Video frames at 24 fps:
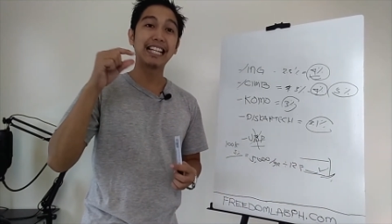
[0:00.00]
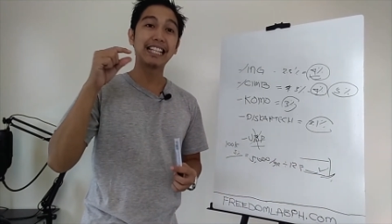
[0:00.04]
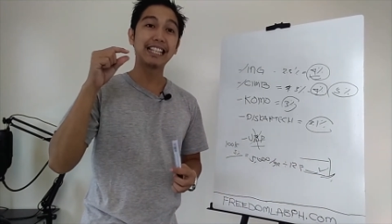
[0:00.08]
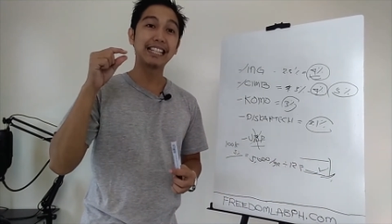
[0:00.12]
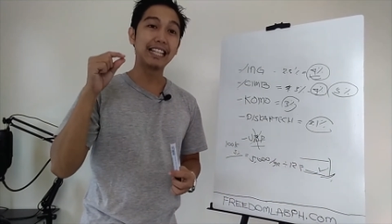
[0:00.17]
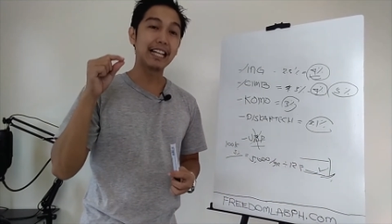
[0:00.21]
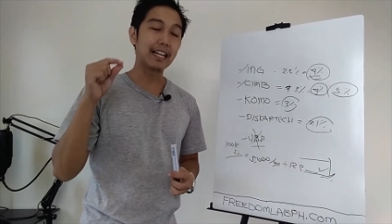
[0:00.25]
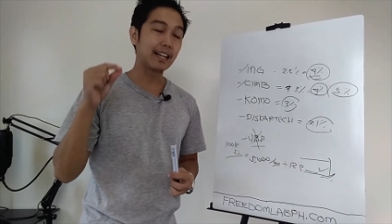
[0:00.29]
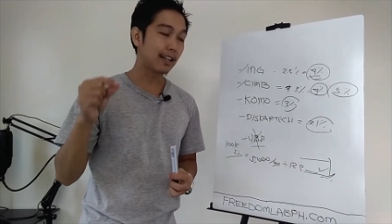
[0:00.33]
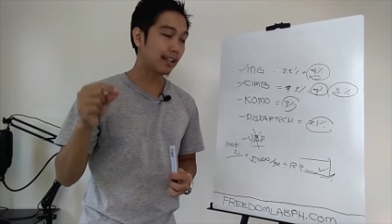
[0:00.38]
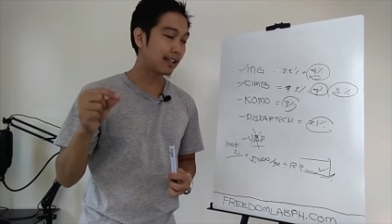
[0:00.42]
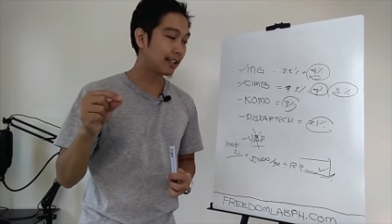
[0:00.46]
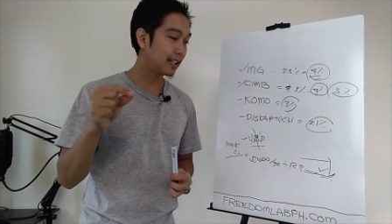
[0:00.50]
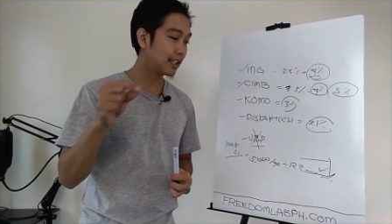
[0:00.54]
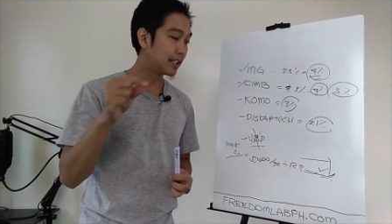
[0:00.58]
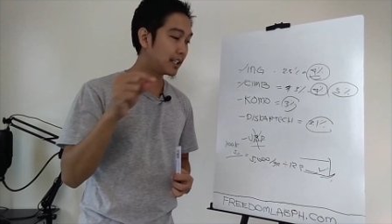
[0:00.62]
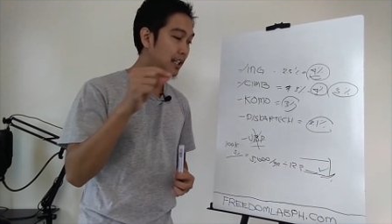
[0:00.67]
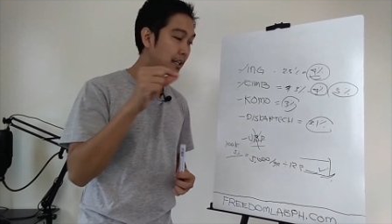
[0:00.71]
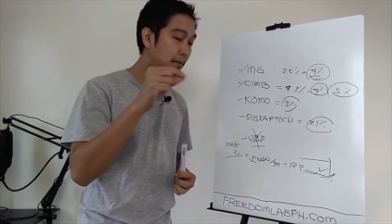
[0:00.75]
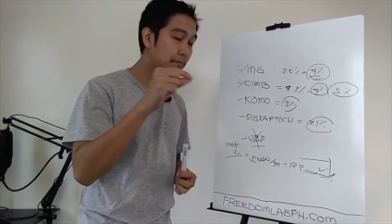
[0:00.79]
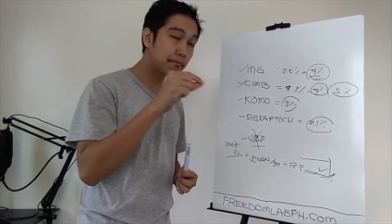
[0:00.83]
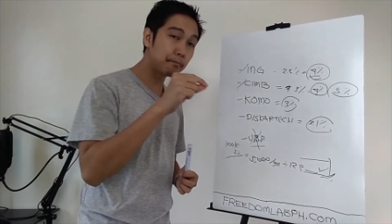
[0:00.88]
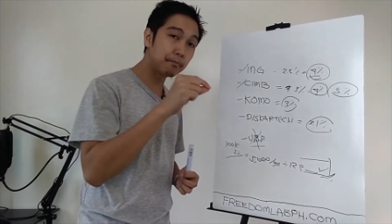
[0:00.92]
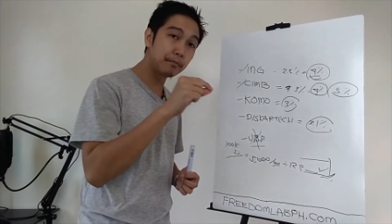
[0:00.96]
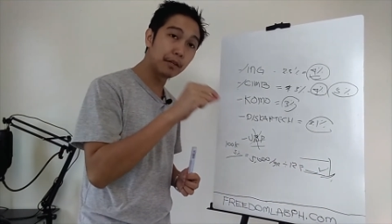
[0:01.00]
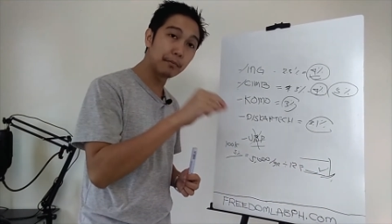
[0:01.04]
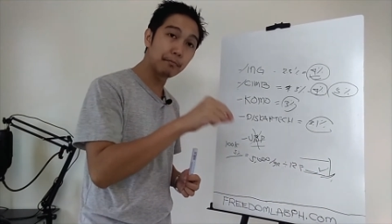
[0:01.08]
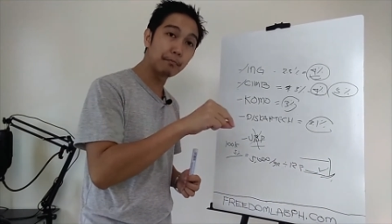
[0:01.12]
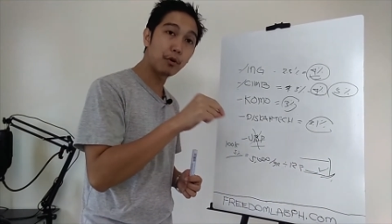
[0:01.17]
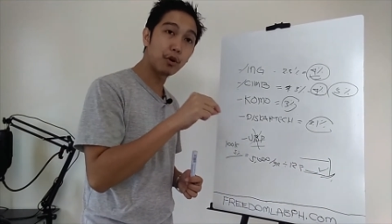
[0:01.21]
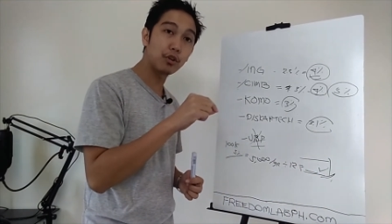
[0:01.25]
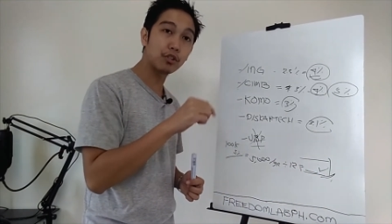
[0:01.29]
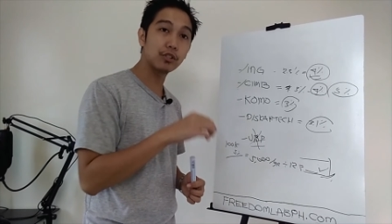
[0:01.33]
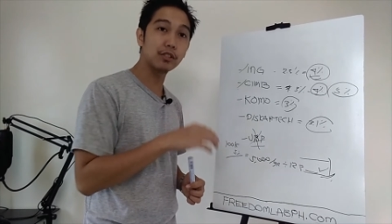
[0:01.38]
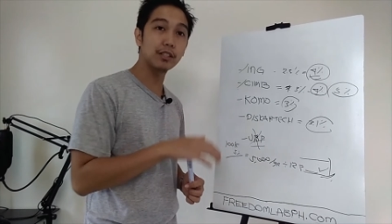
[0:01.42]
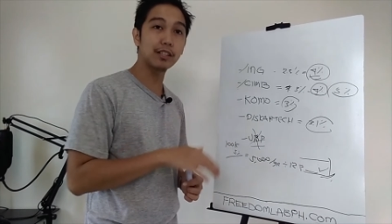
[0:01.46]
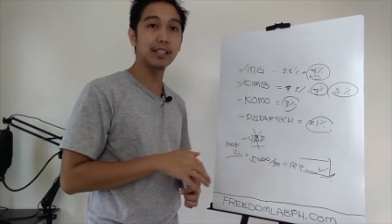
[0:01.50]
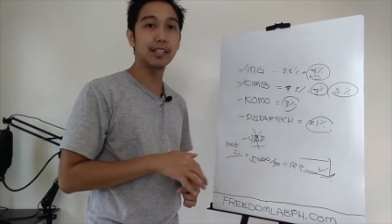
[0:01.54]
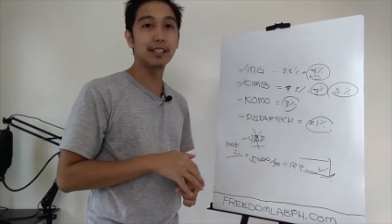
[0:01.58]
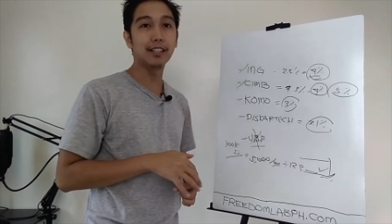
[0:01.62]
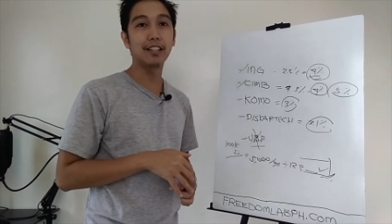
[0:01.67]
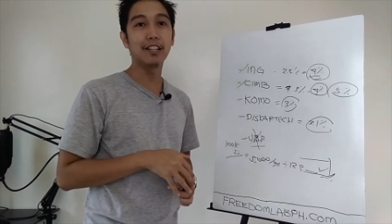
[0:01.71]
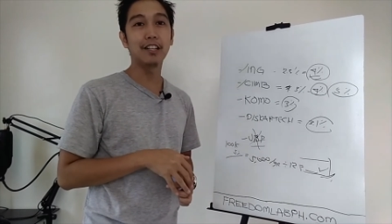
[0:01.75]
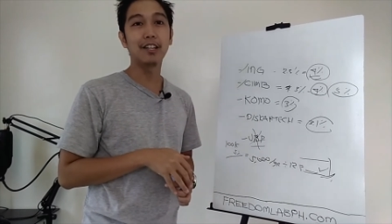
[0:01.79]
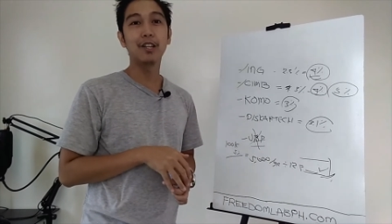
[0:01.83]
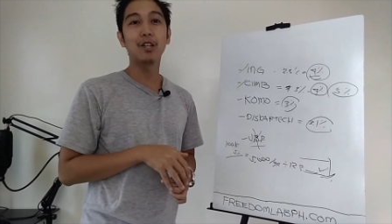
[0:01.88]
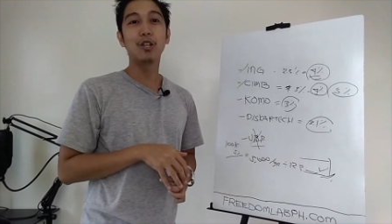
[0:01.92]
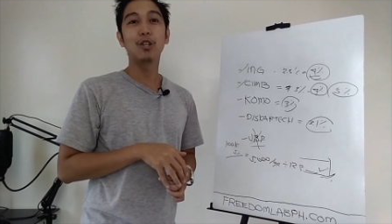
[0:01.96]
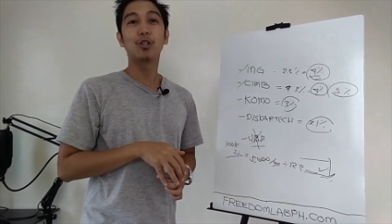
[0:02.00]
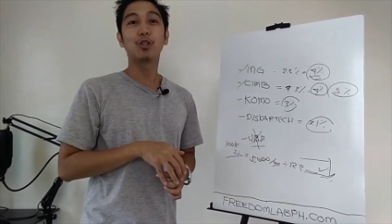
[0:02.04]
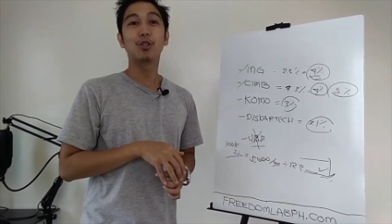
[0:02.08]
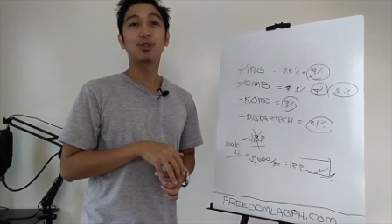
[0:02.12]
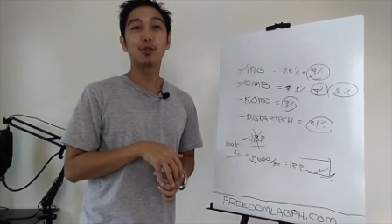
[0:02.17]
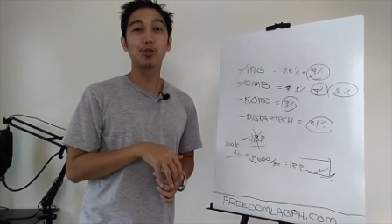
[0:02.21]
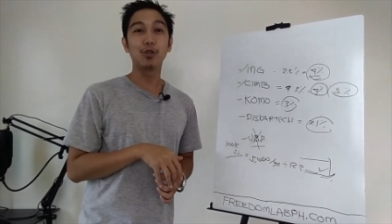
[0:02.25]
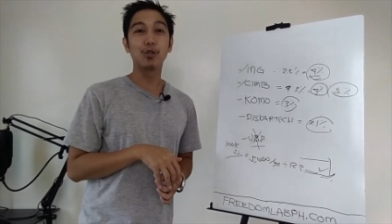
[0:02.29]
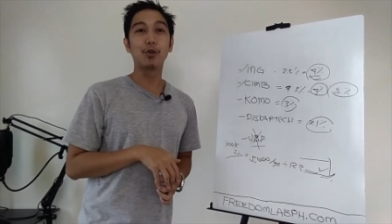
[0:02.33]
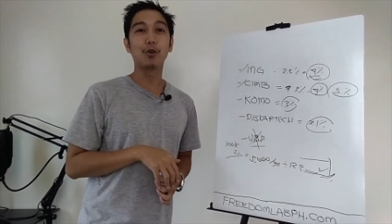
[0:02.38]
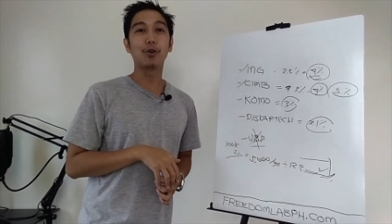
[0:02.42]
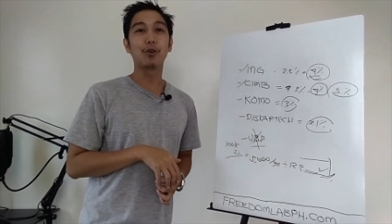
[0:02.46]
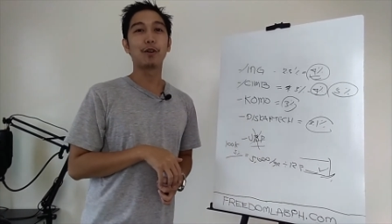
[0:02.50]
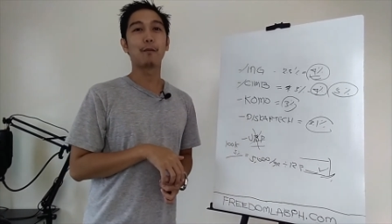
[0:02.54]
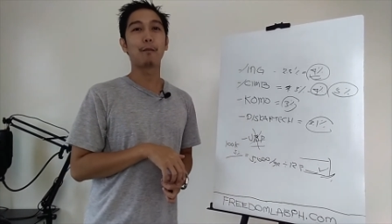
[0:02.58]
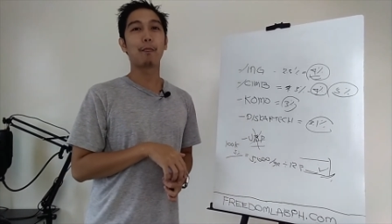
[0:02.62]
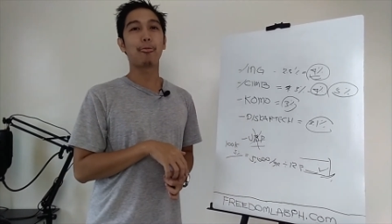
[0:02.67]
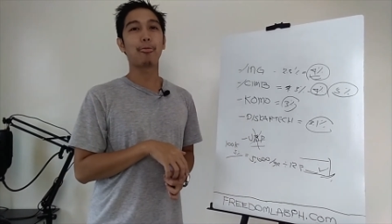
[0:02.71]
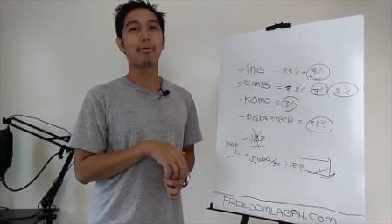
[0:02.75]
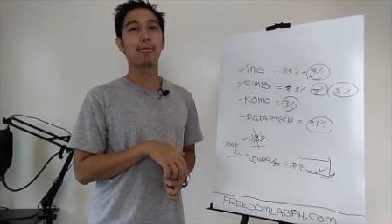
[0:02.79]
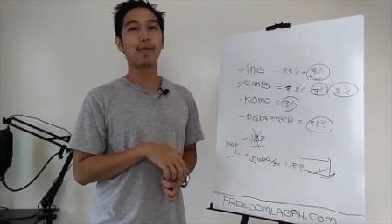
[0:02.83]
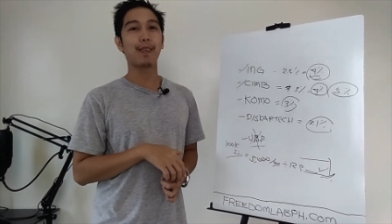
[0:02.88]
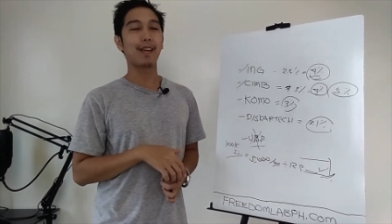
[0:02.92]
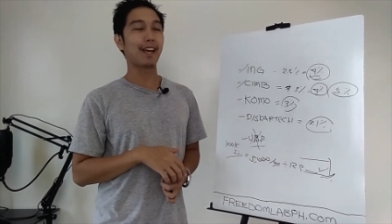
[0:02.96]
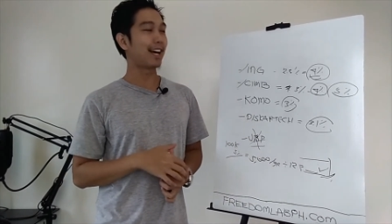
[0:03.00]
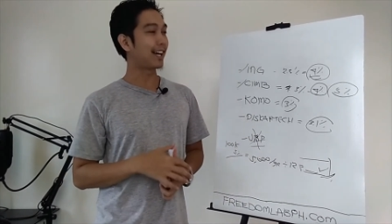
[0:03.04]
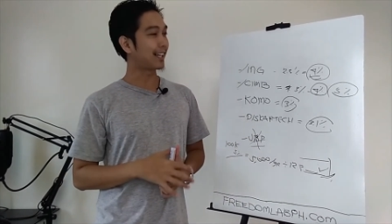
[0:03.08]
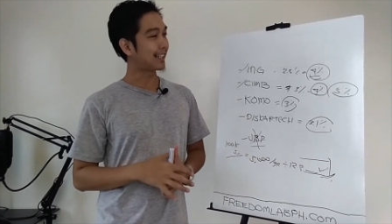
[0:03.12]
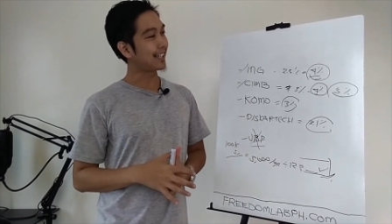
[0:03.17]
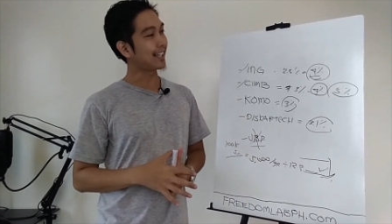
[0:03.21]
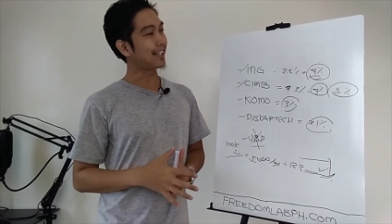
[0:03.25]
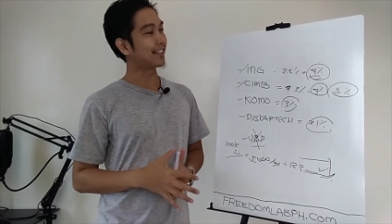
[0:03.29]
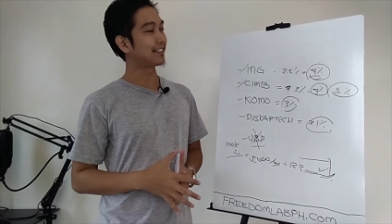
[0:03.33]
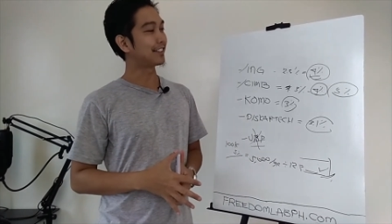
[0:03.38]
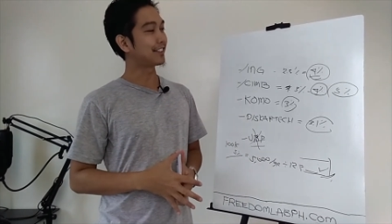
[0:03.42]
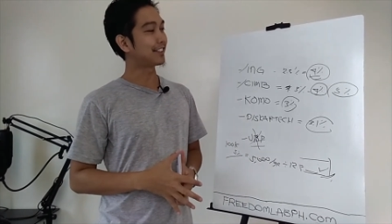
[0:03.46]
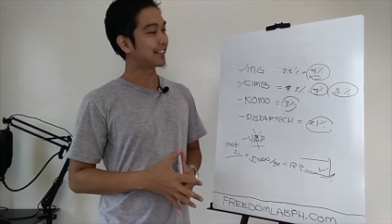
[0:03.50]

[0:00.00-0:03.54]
directly de deposited to your account.